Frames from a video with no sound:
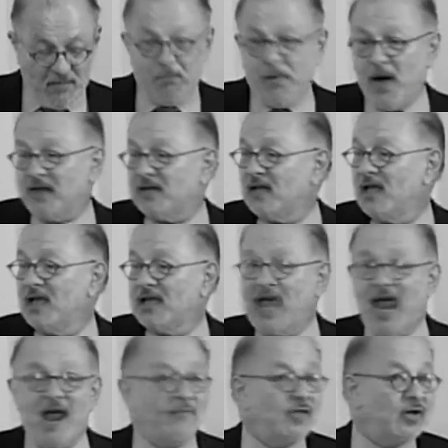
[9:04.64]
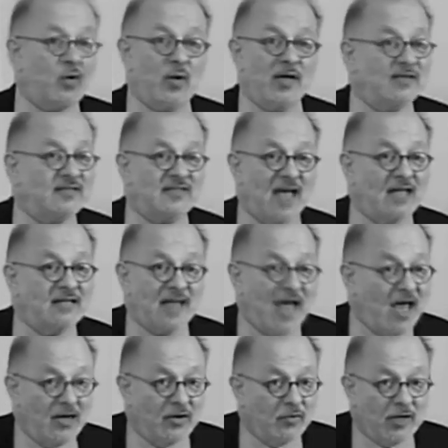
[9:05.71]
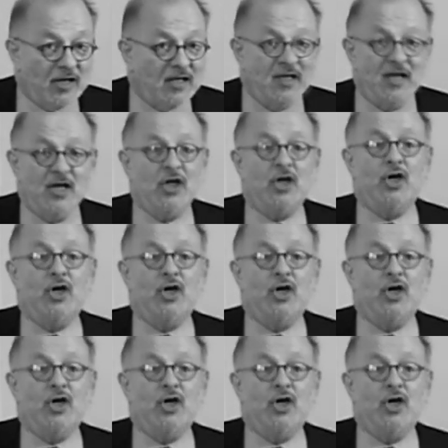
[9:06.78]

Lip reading: But came the quincentenary,